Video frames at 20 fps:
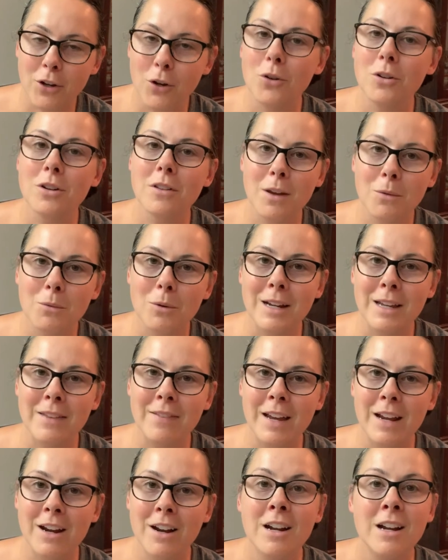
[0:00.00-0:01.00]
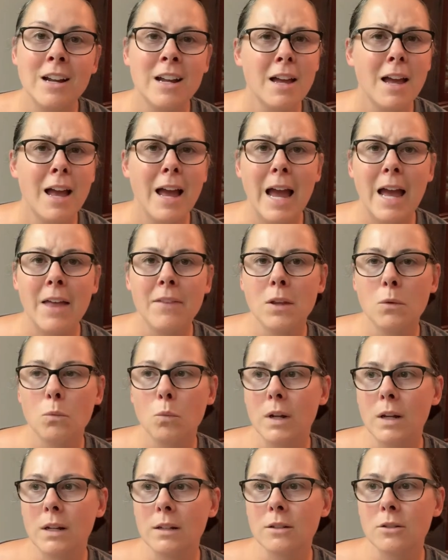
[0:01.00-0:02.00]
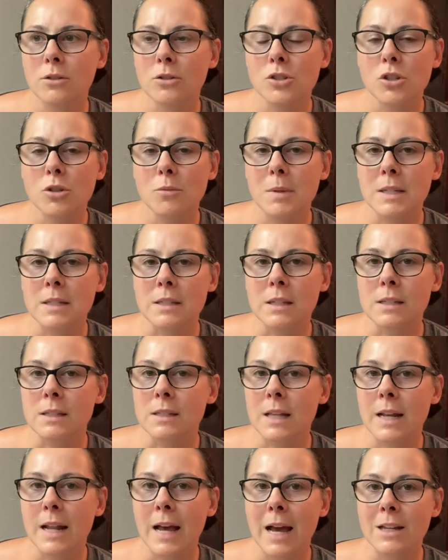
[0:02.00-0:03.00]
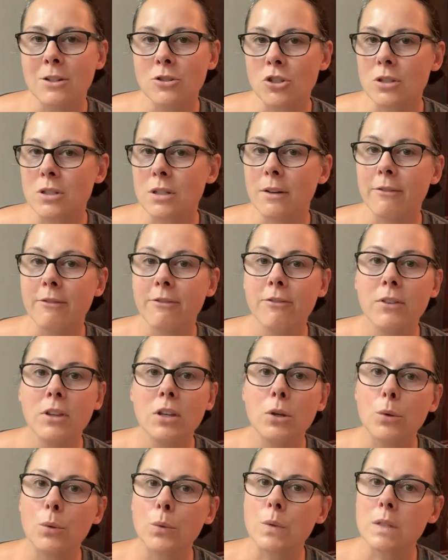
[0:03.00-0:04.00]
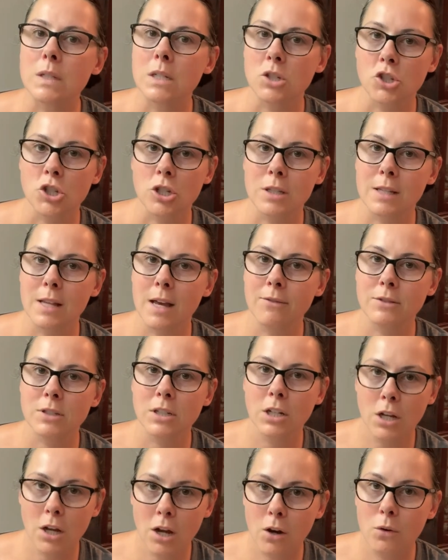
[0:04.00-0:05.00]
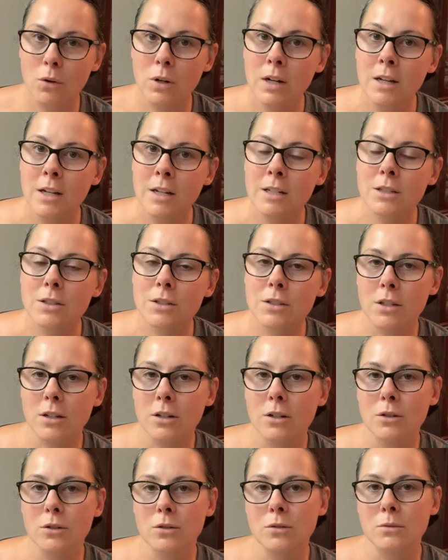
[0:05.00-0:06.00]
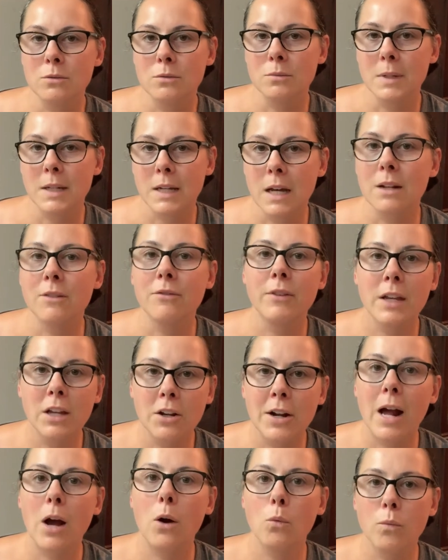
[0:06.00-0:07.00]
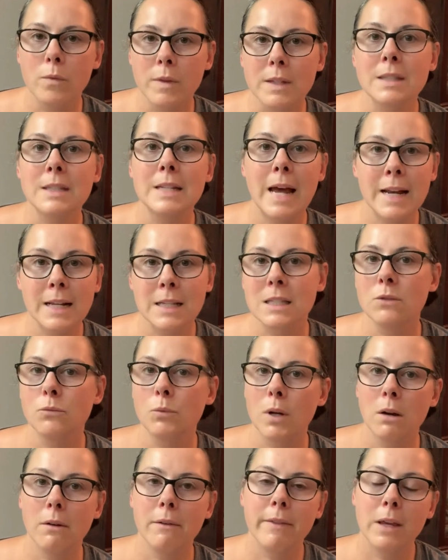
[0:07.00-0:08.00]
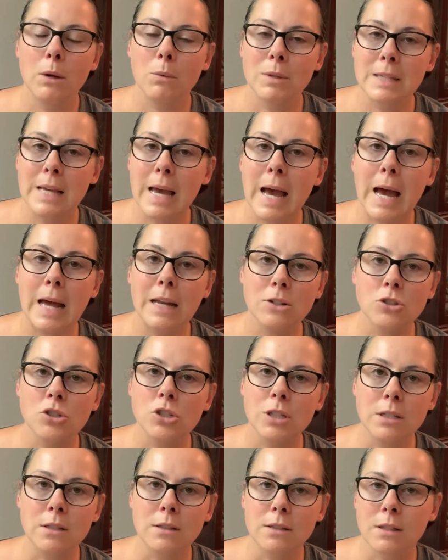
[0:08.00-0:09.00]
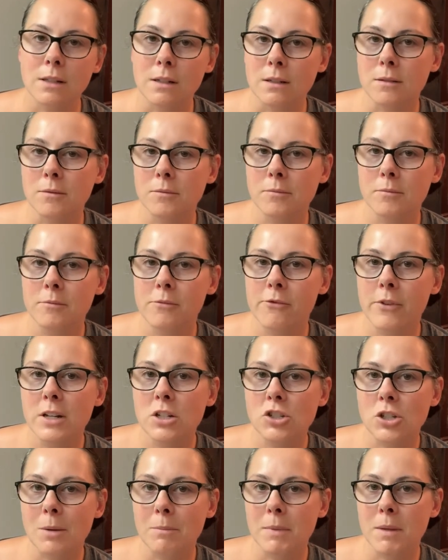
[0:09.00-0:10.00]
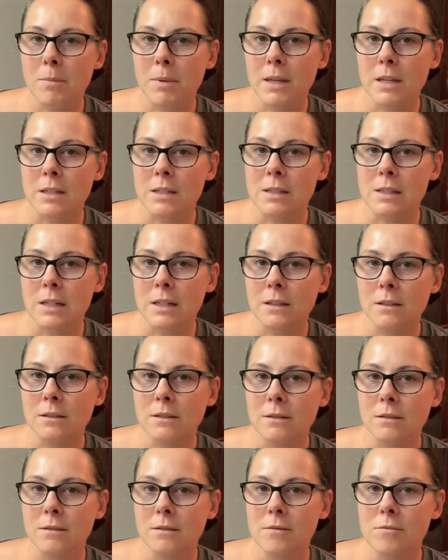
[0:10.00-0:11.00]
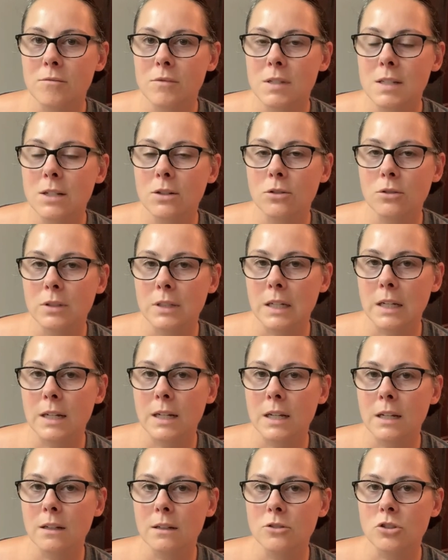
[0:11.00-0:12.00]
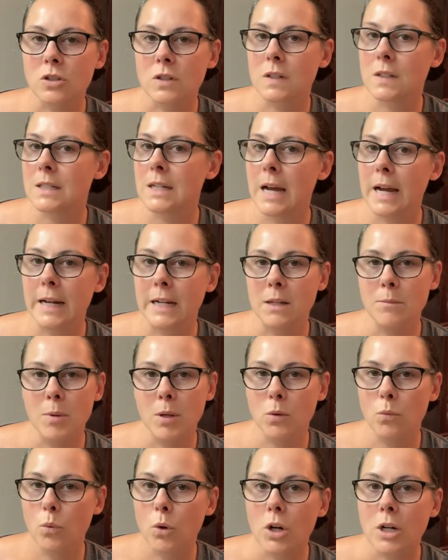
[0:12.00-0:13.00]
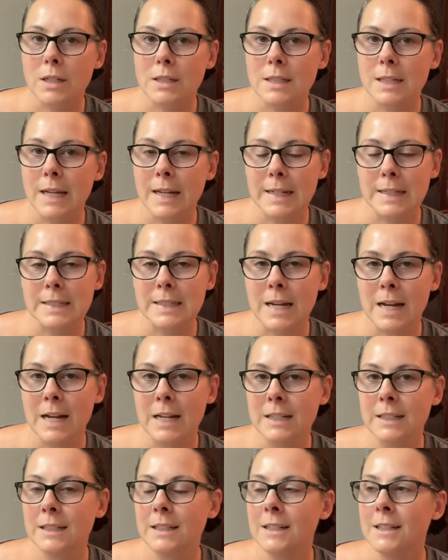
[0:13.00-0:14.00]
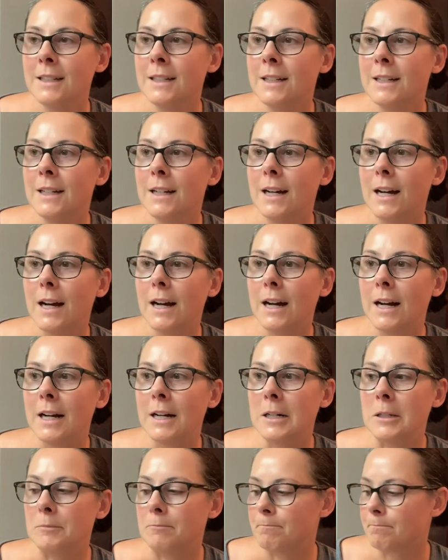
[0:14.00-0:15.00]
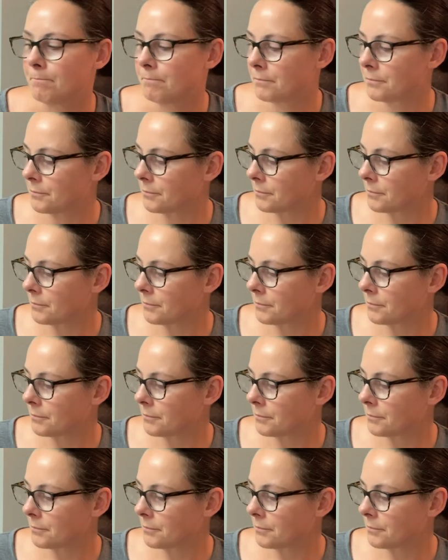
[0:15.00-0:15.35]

O'd that were in there, and then one or two pieces that had just a few stitches left to go. So we kind of figured out the status of where everything was at, and she's gonna finish up the piece that still needed just a tiny bit of work to get it done. Um,